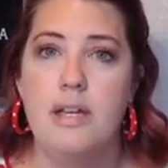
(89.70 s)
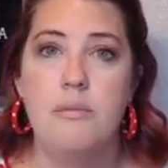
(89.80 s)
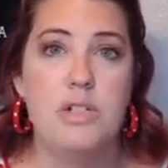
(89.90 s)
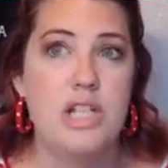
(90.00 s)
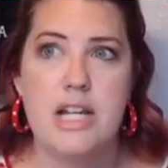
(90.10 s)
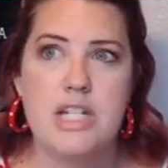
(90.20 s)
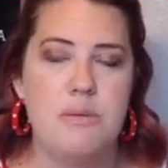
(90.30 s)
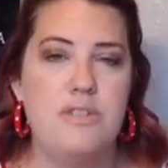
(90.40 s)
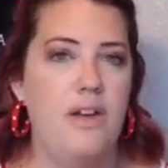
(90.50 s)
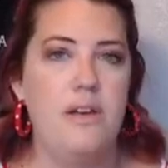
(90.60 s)
Which actually
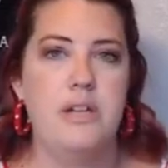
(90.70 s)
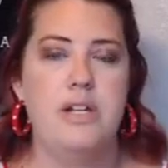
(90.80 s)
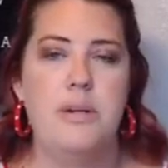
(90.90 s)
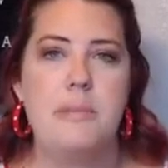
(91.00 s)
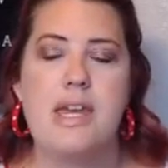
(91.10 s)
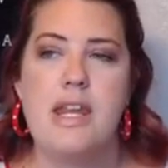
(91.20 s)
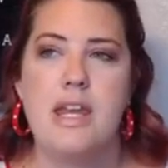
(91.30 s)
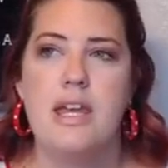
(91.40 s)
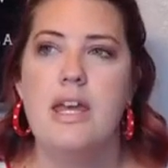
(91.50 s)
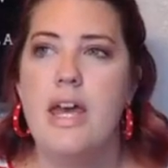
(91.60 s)
was founded here in
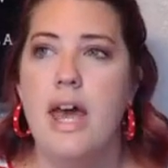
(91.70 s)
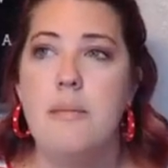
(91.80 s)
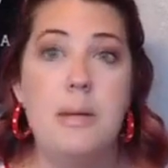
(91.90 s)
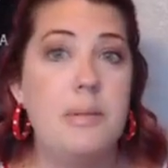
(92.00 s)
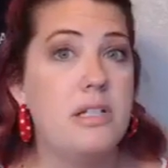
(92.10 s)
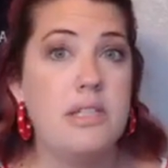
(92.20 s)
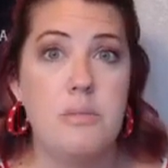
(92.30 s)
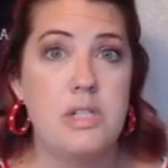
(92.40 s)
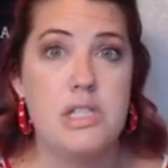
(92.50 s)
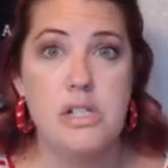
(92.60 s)
McKinney. And maybe
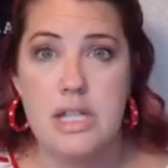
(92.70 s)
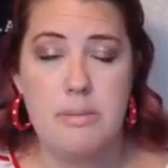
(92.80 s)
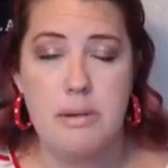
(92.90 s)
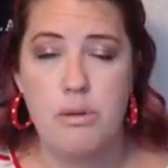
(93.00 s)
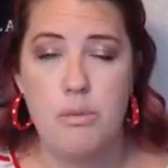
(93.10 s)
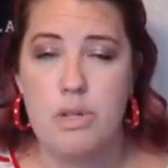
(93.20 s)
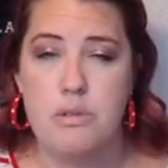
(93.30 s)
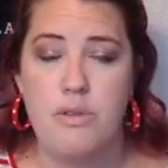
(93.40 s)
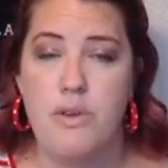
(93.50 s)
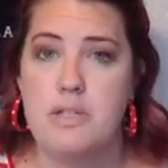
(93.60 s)
someone still does play with Words
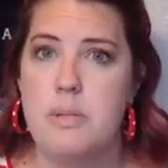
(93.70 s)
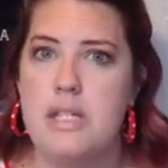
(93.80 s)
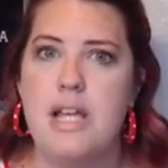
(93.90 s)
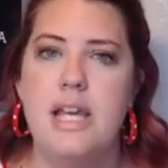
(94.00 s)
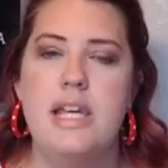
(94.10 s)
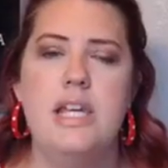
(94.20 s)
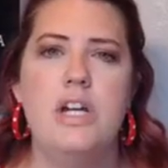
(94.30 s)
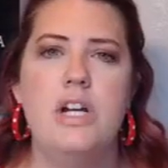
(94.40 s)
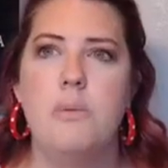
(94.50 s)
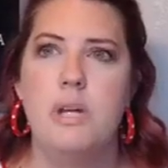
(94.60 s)
with Friends, but it's not
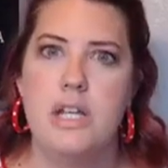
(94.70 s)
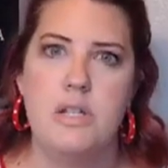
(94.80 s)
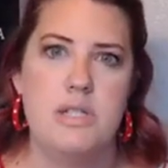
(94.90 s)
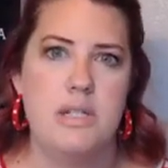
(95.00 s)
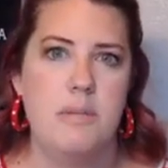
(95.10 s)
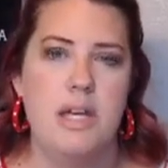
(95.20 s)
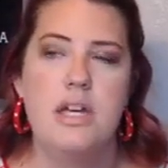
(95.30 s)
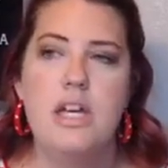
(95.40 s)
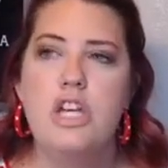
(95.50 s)
near what it used to be.